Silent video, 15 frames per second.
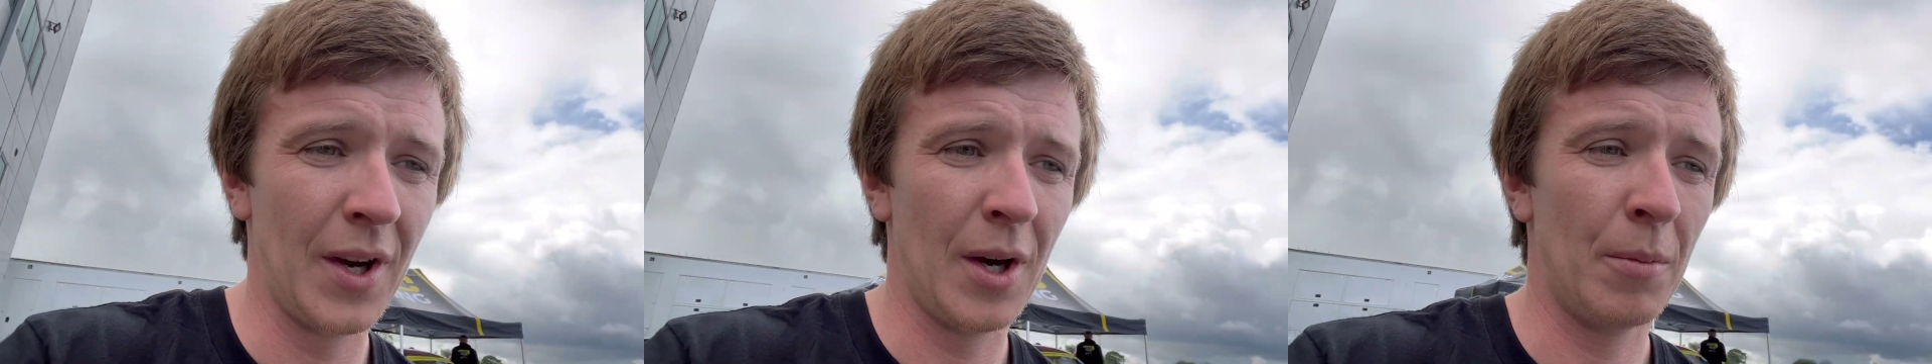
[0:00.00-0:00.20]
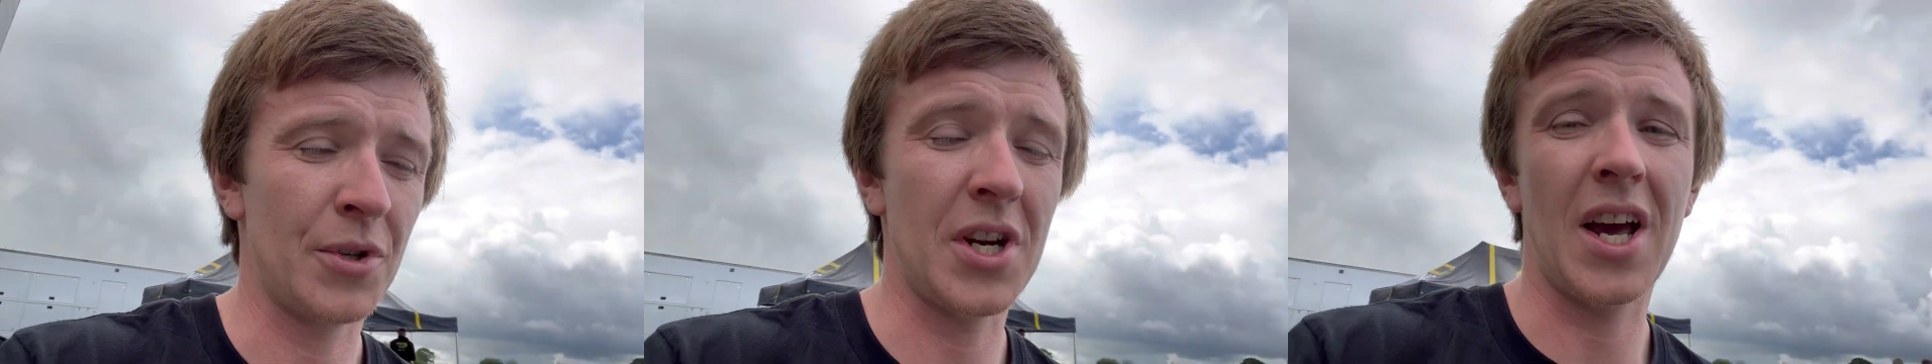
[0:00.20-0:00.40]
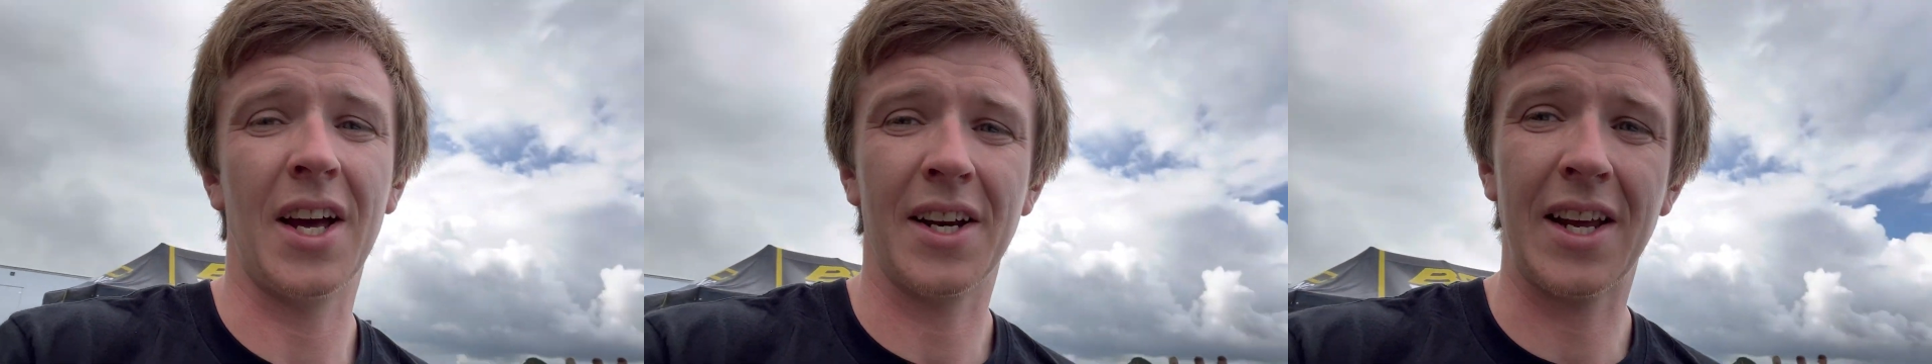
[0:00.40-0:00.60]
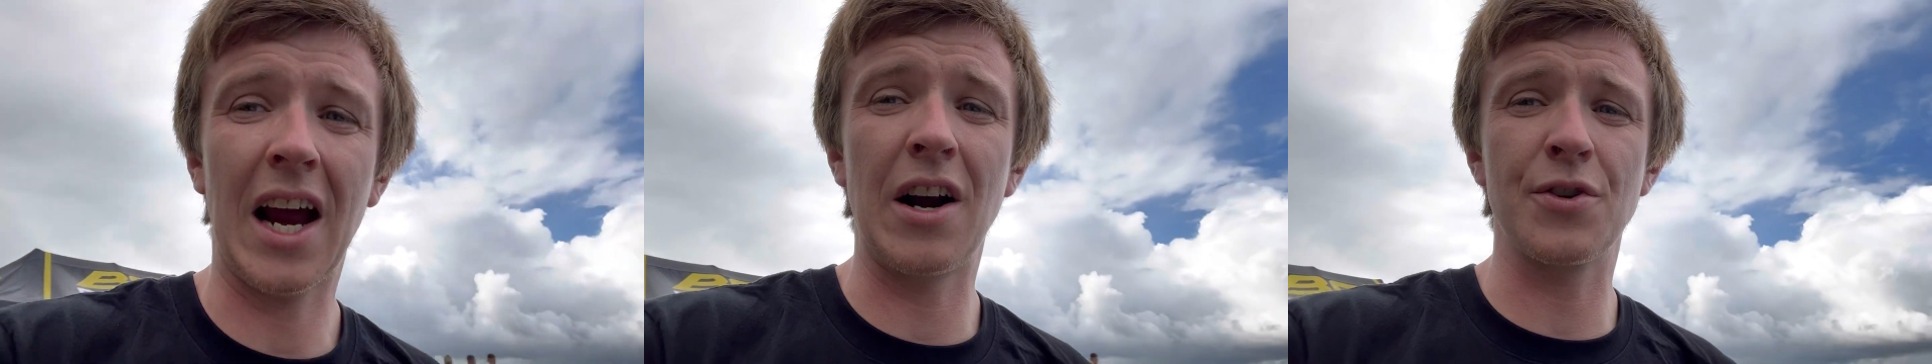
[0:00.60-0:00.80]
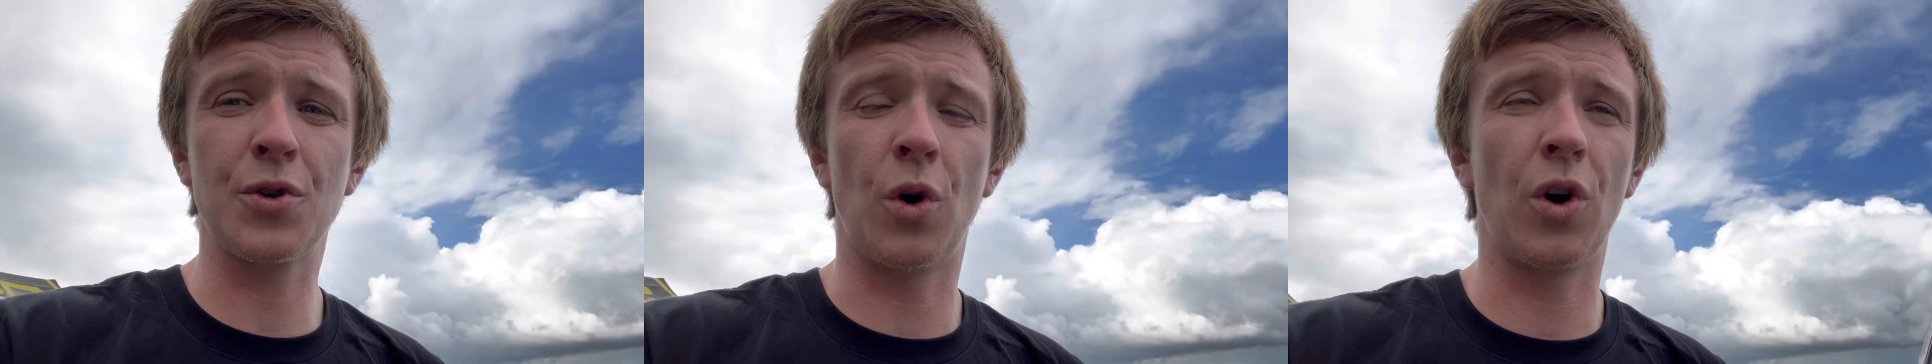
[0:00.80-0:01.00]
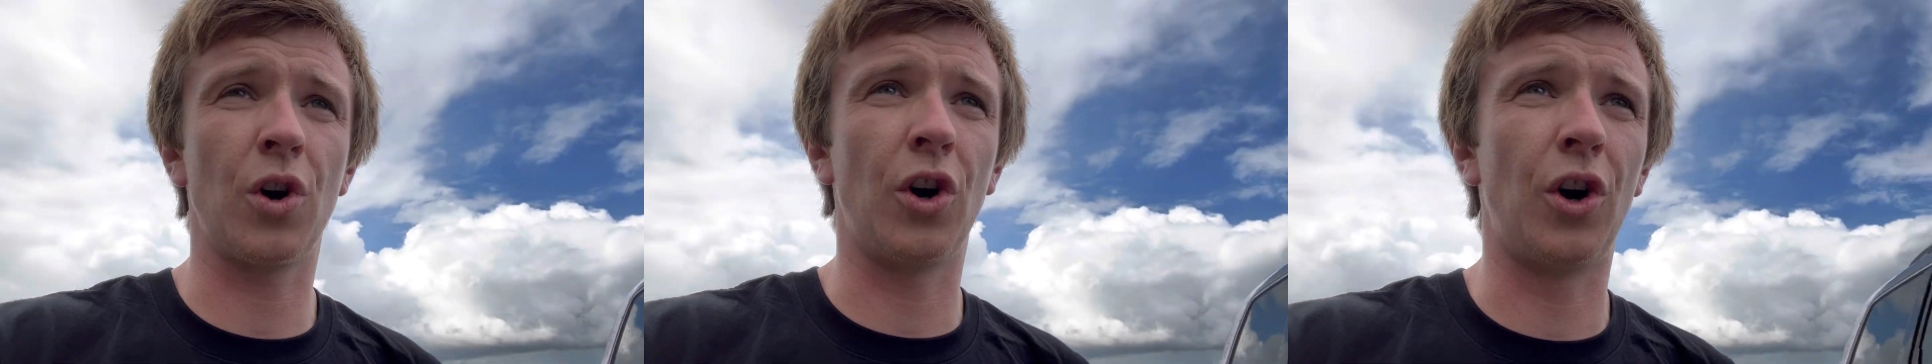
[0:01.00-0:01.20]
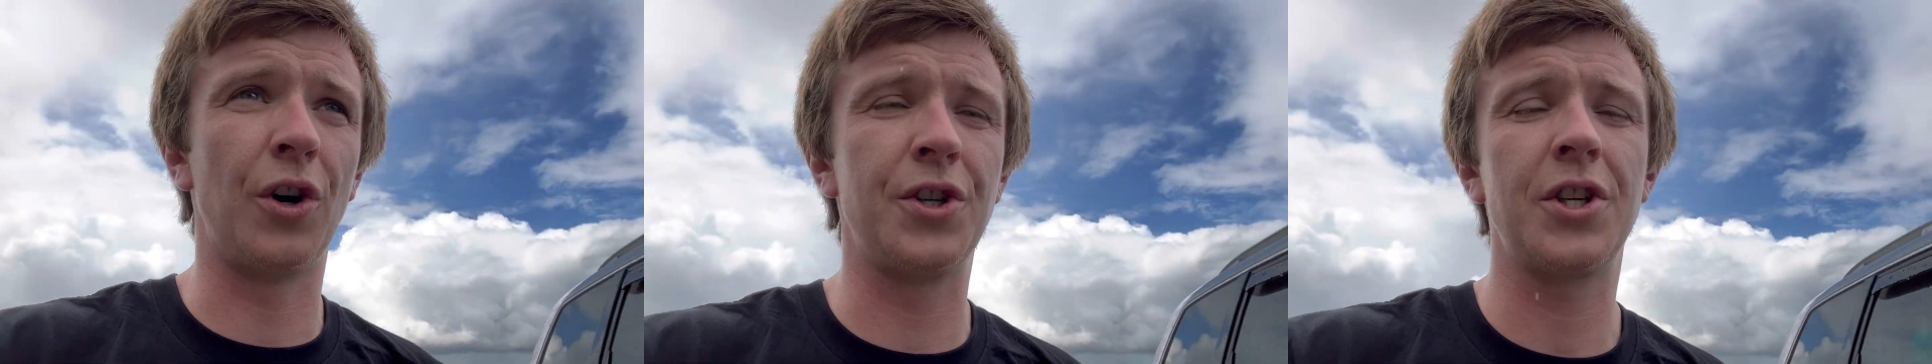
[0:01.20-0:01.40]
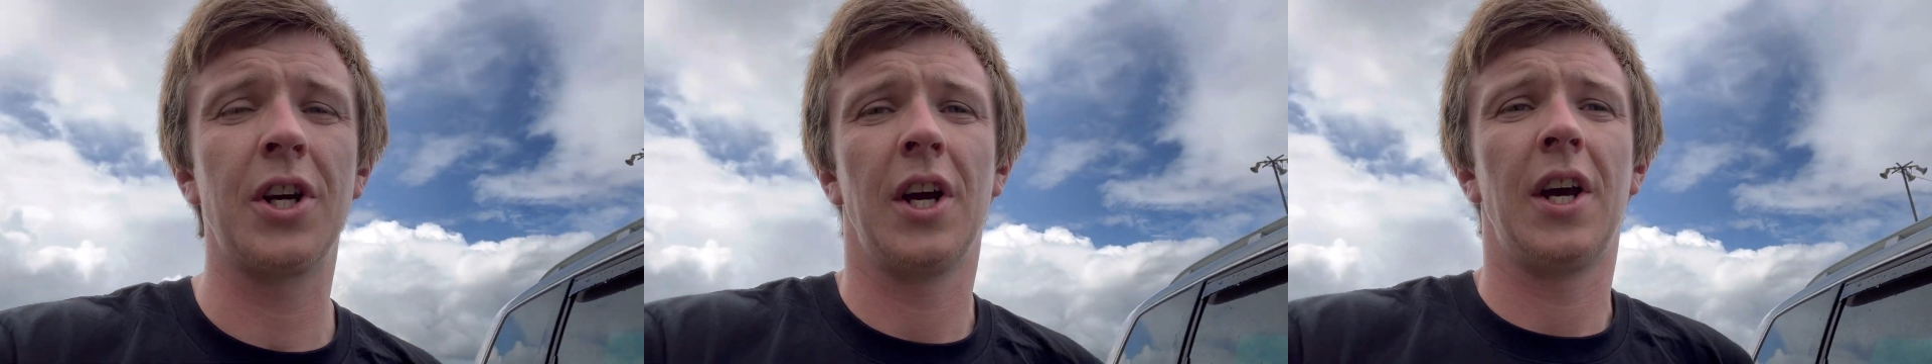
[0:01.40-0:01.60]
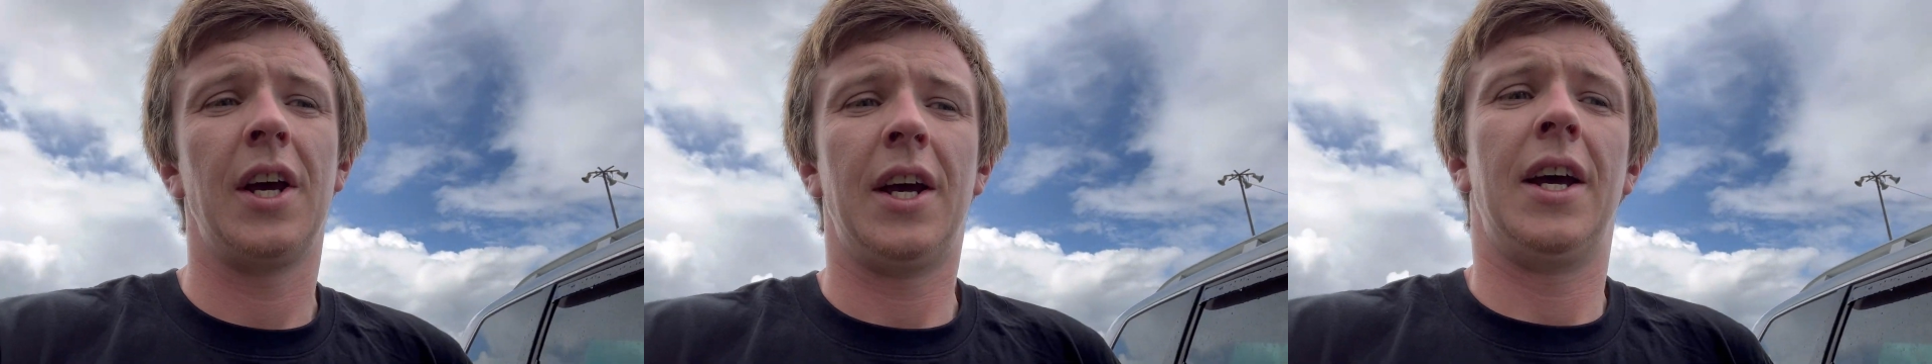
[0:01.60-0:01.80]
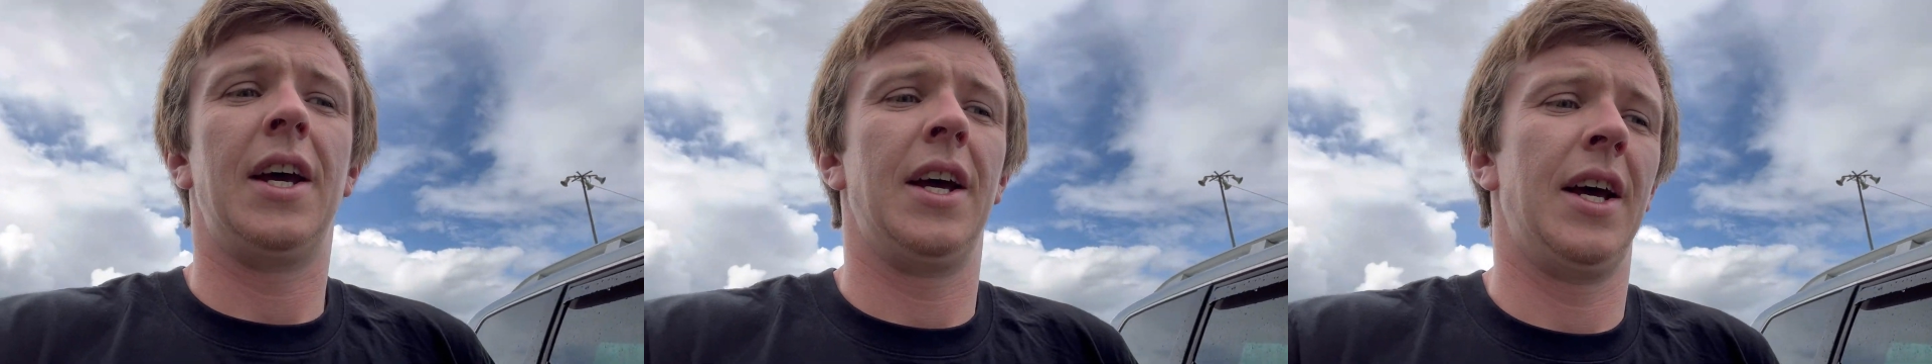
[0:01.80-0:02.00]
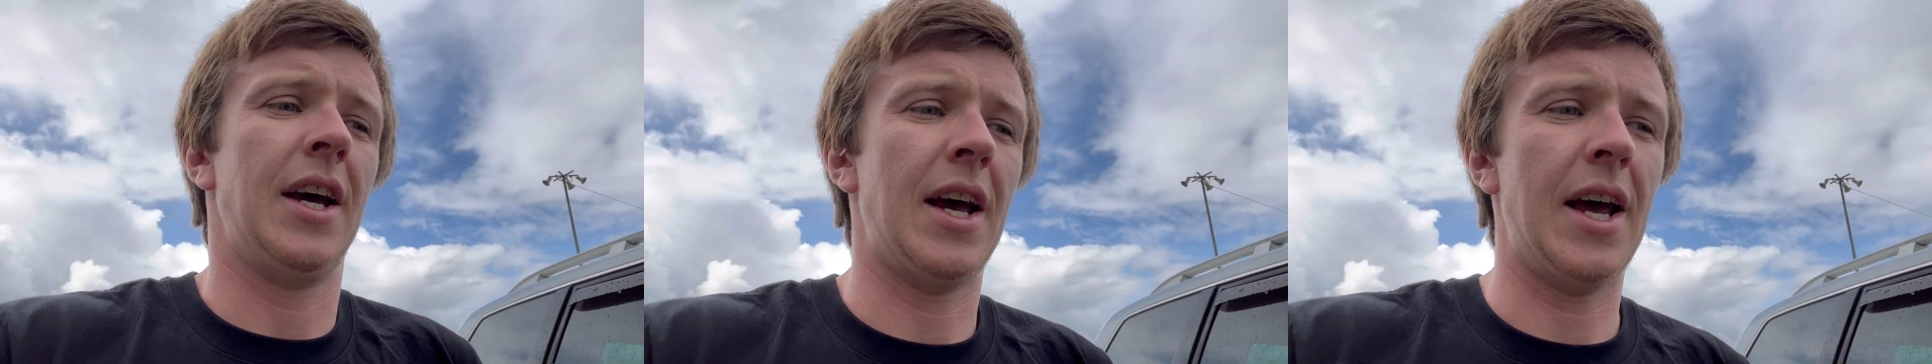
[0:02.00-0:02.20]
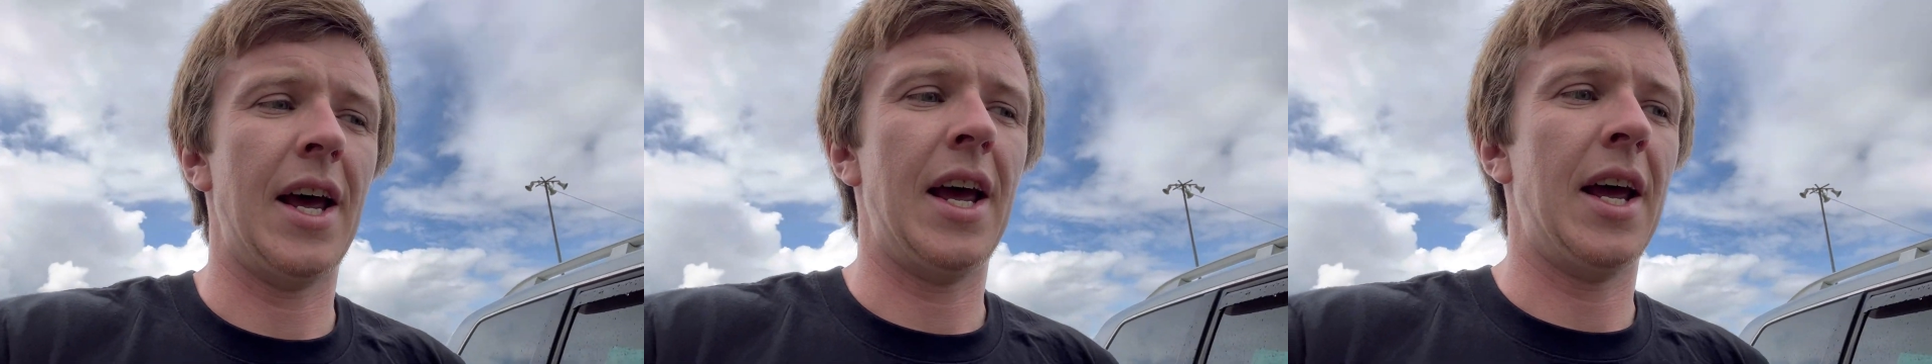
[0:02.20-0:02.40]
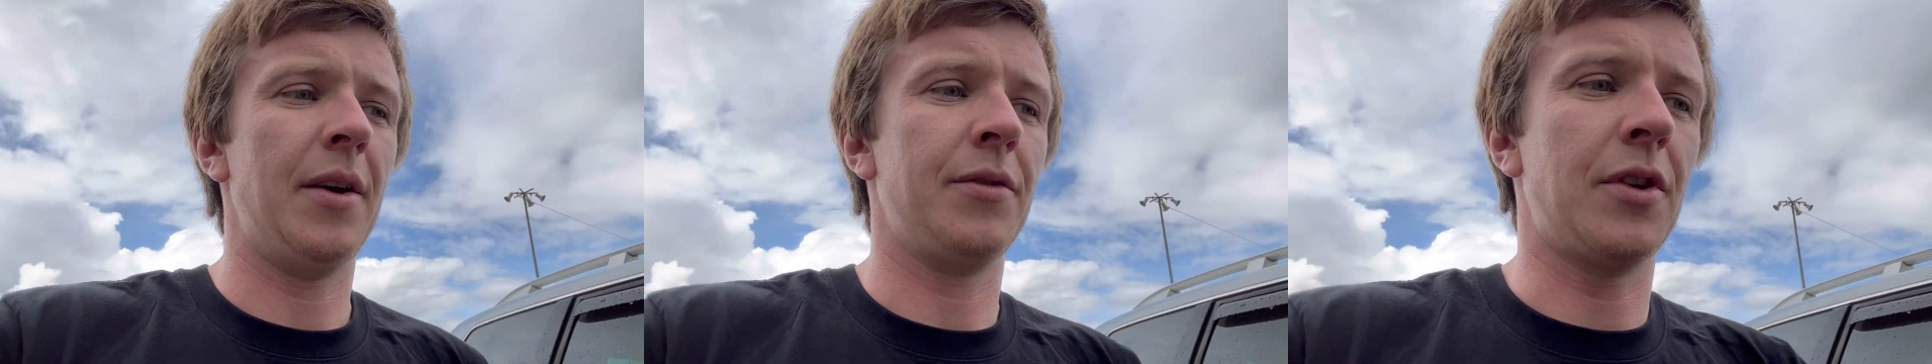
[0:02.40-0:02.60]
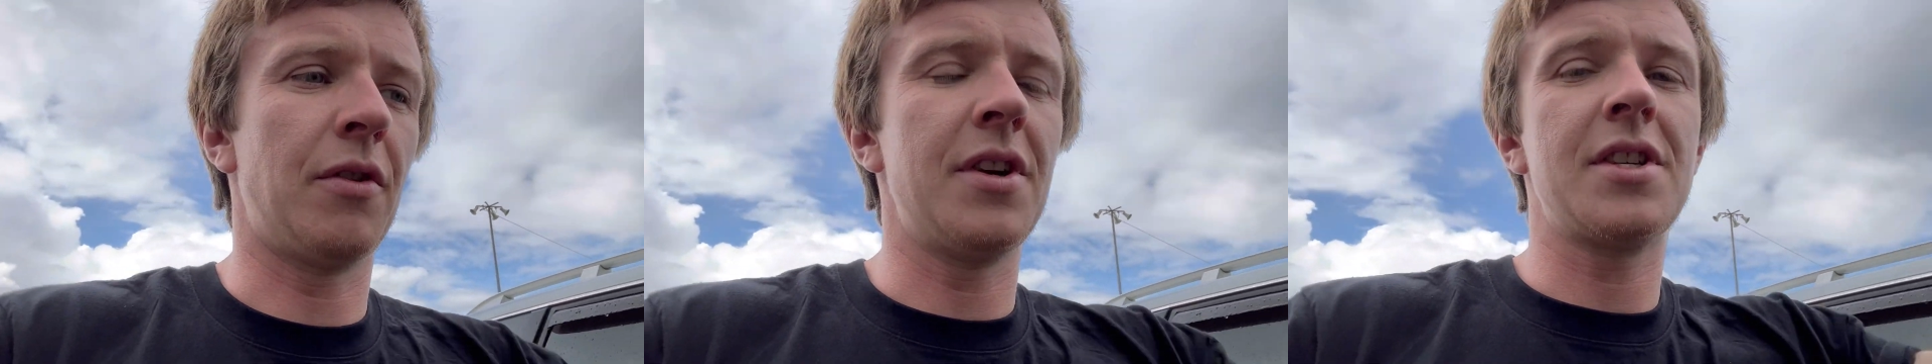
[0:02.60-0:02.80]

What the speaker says: But yeah, car's going good. There